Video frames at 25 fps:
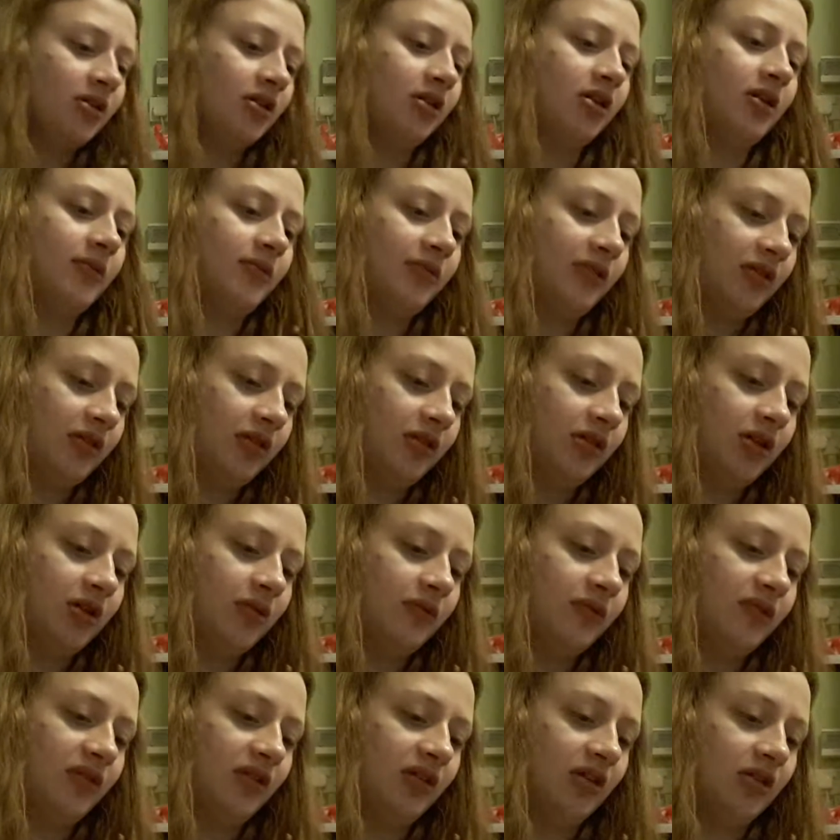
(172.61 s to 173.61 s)
absolutely
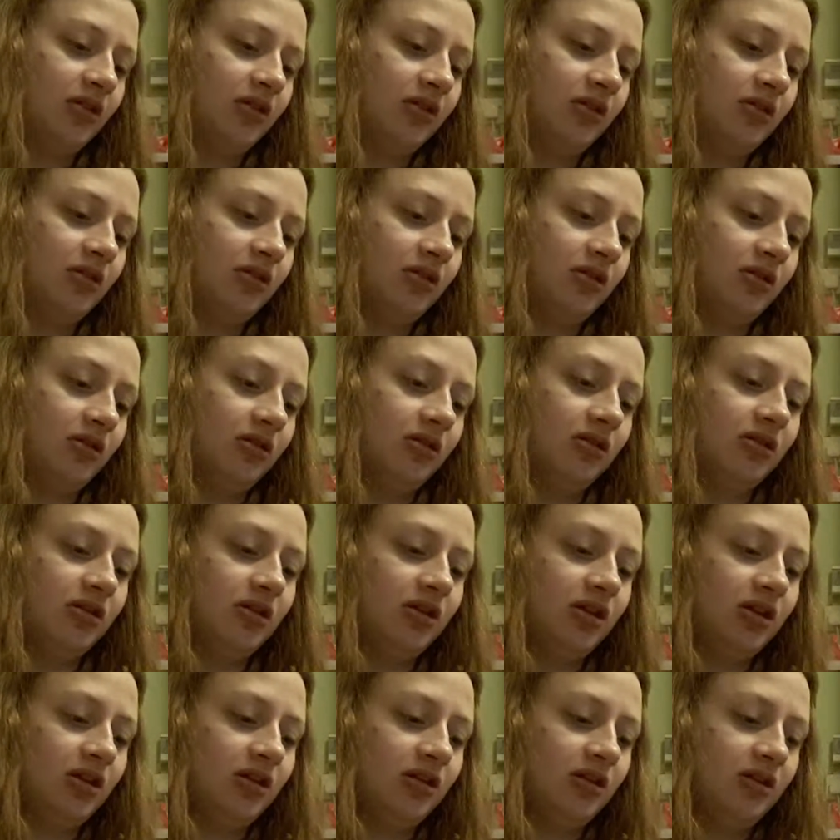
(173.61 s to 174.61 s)
loves it.
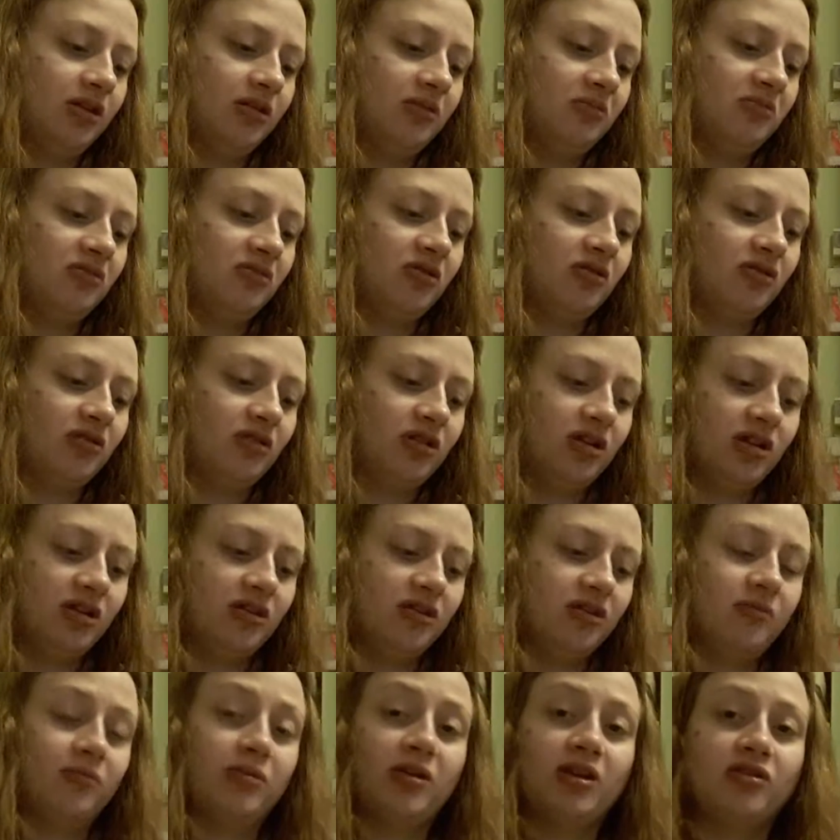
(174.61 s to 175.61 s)
He's got
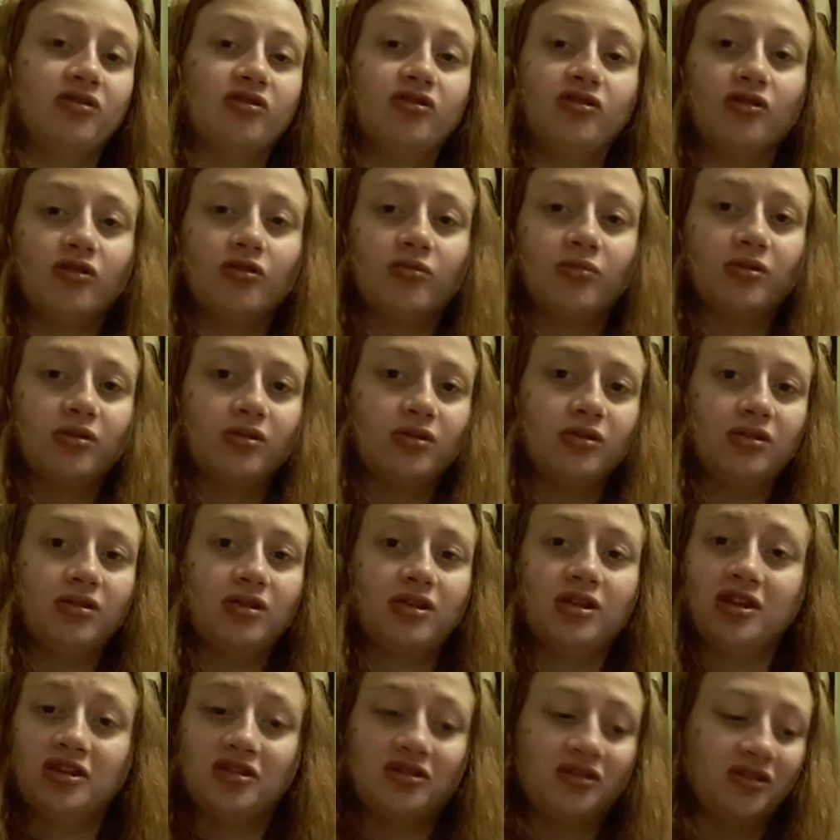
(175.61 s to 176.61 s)
like the best job.
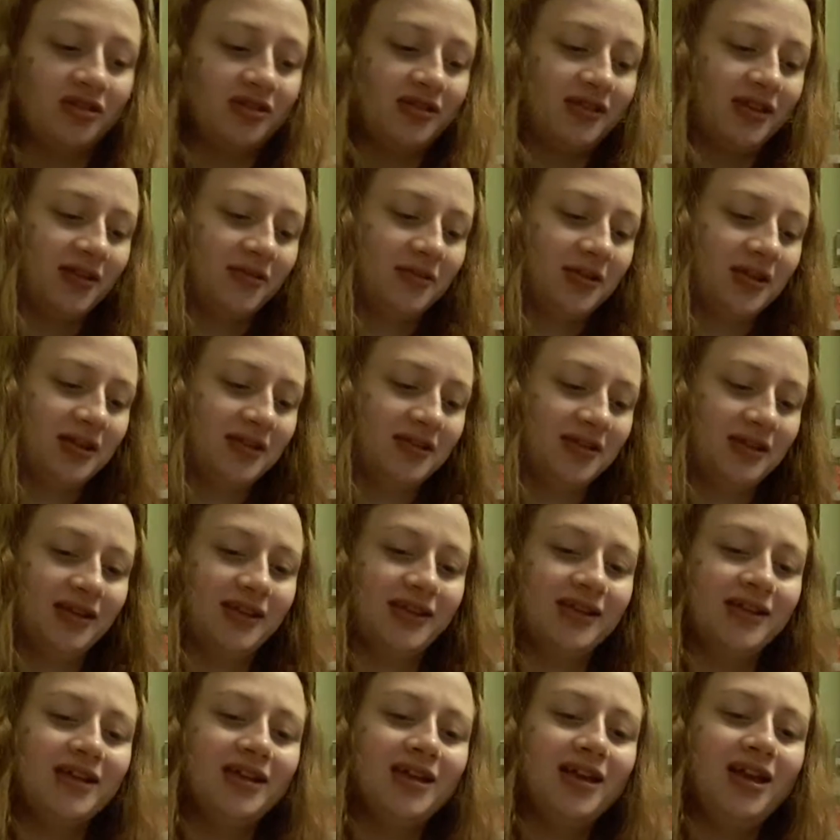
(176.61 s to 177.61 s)
He's just so
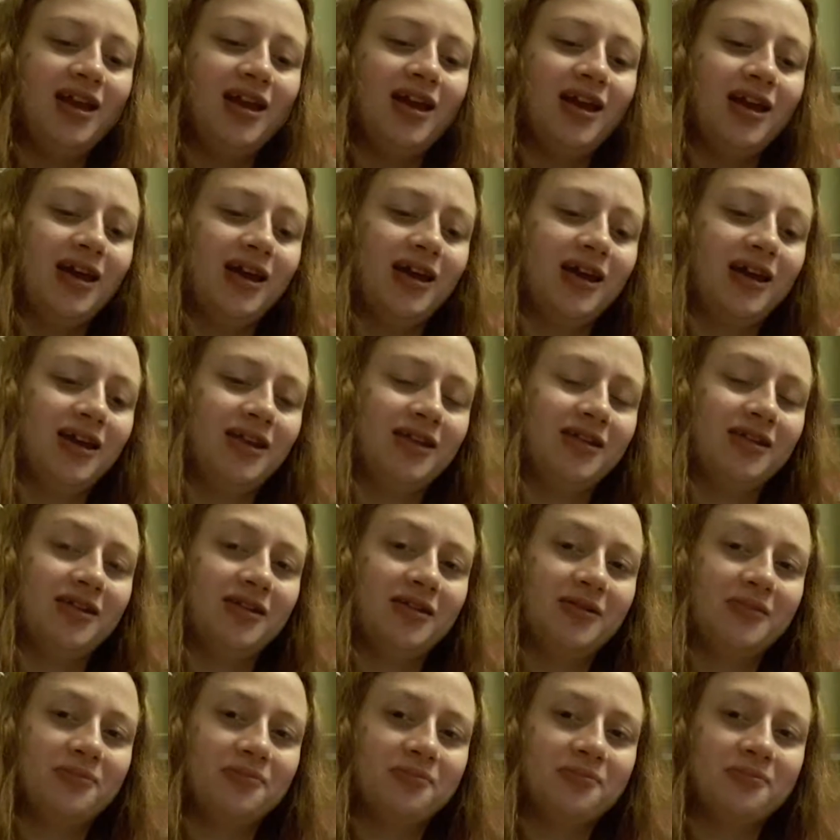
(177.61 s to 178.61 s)
easy.
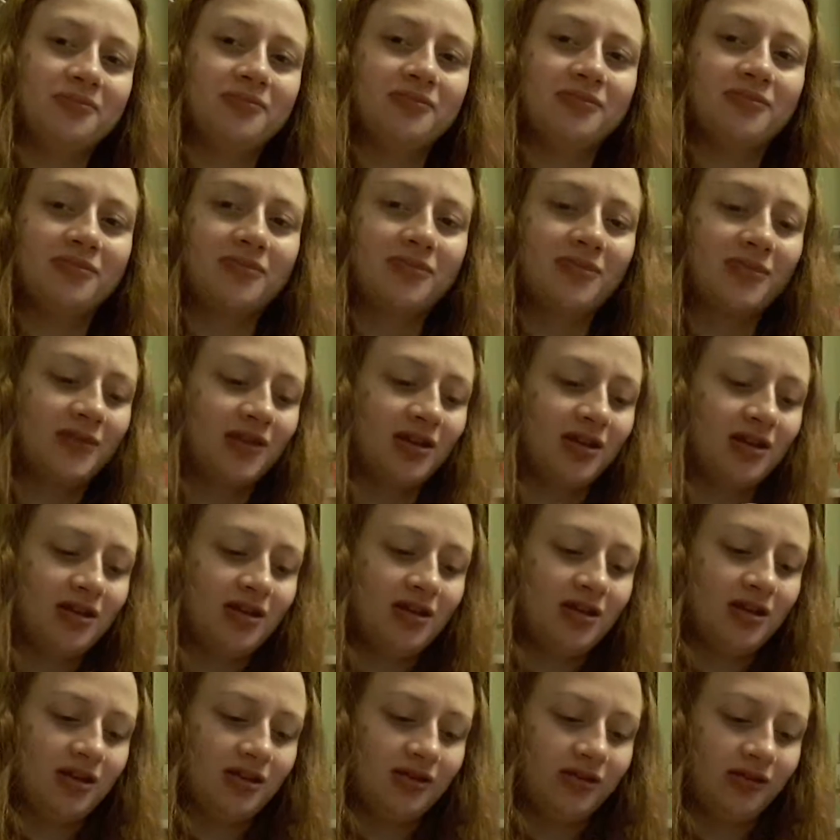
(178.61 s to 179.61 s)
And
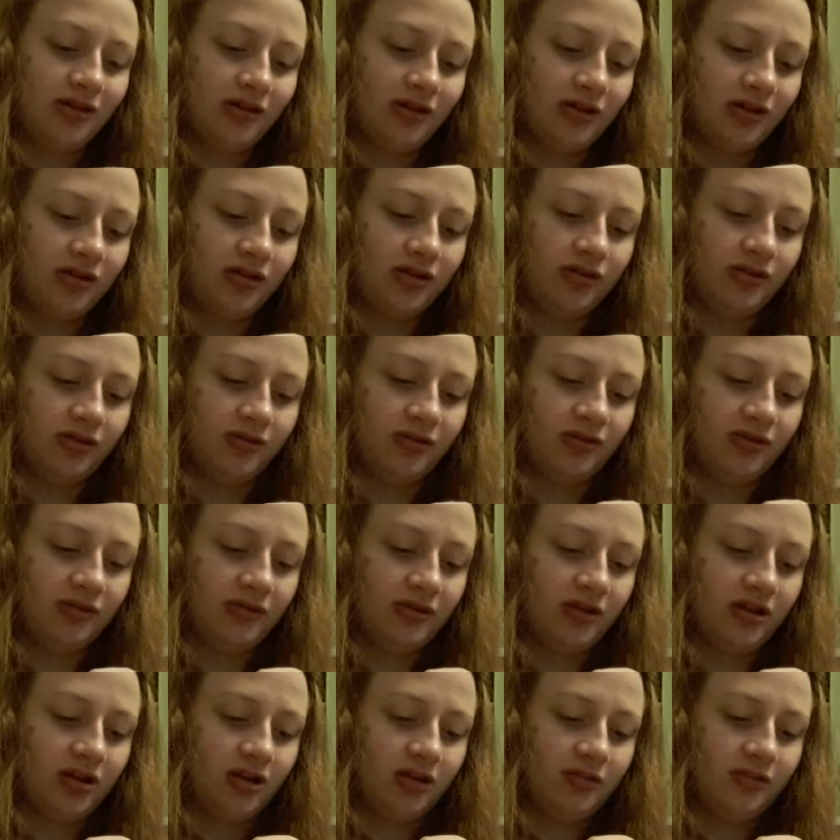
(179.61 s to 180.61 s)
so I knew there was
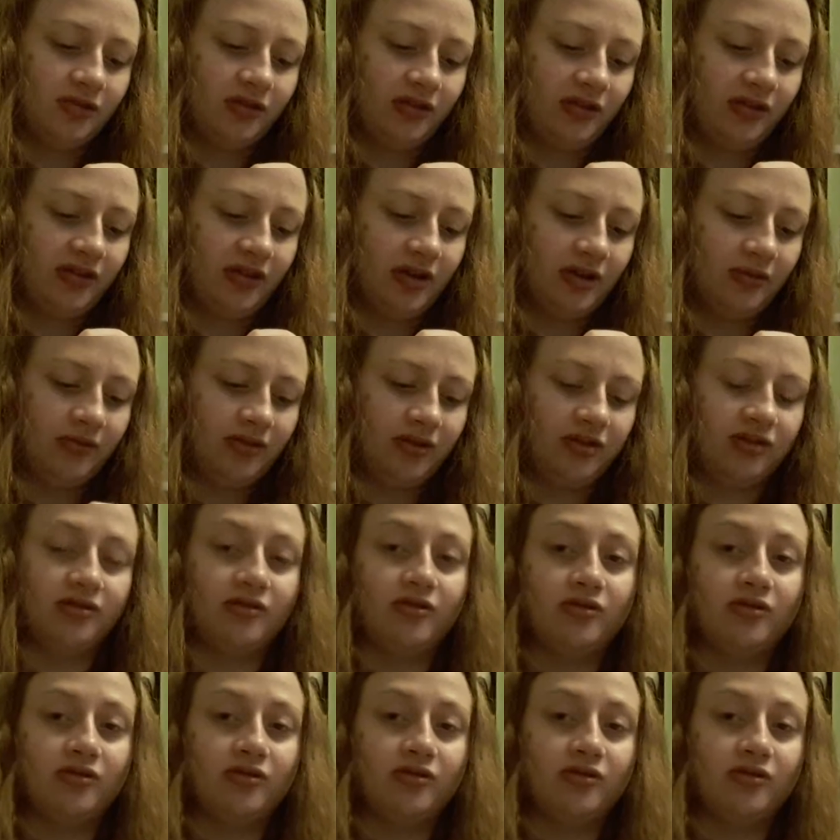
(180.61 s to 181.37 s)
something up, so I sent him to the